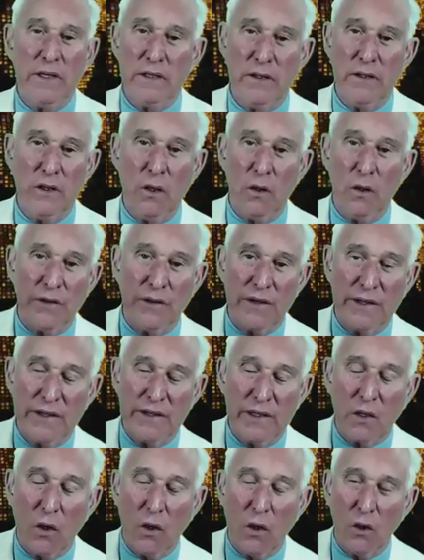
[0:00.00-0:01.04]
know that he
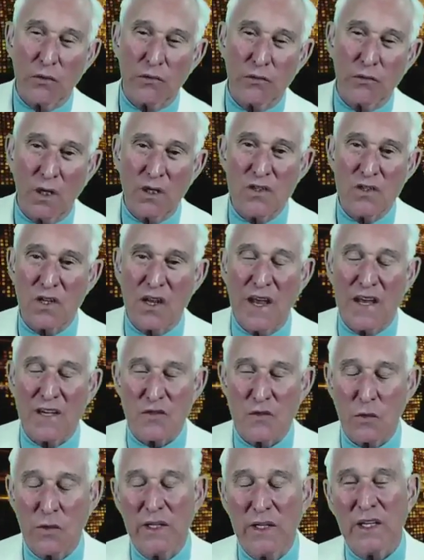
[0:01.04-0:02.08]
called Drudge
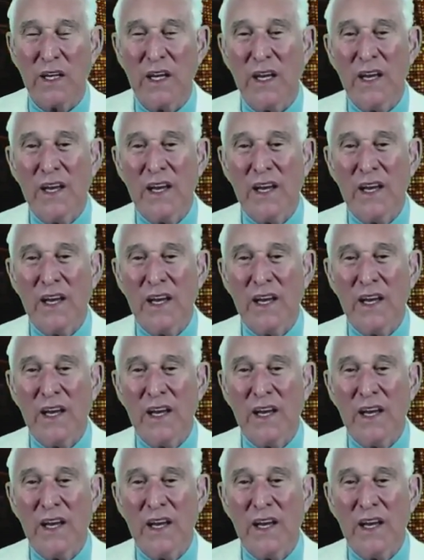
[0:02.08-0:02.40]
last week